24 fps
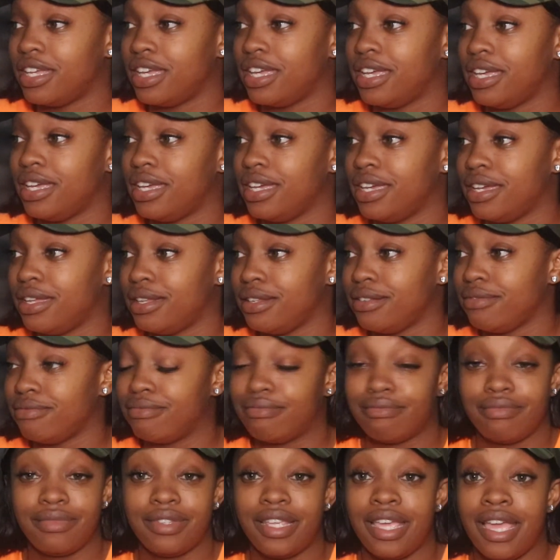
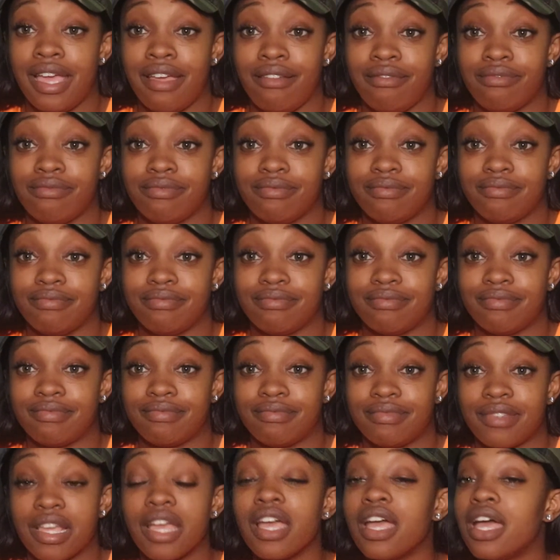and yeah,
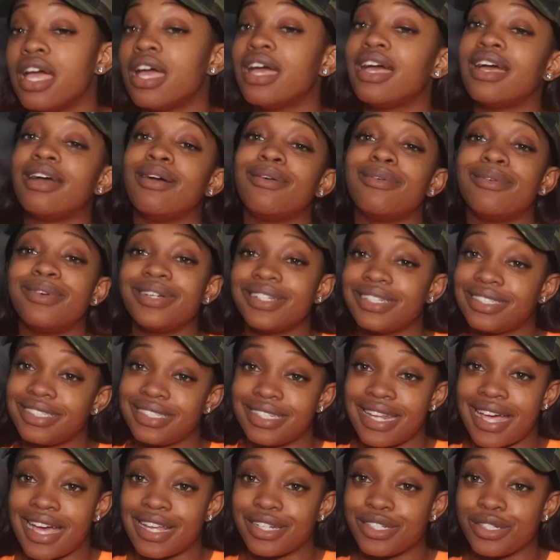which
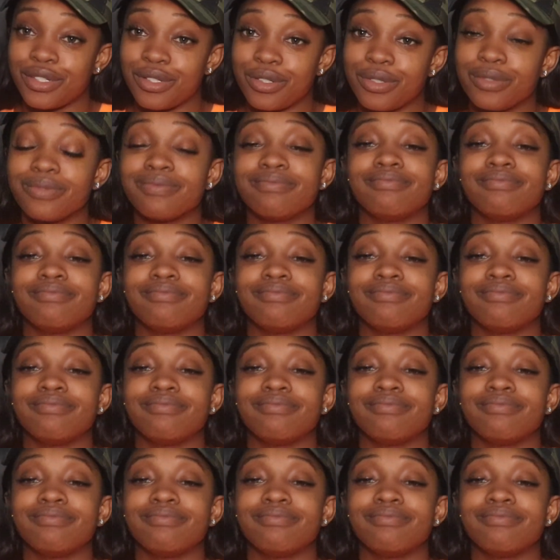is not true.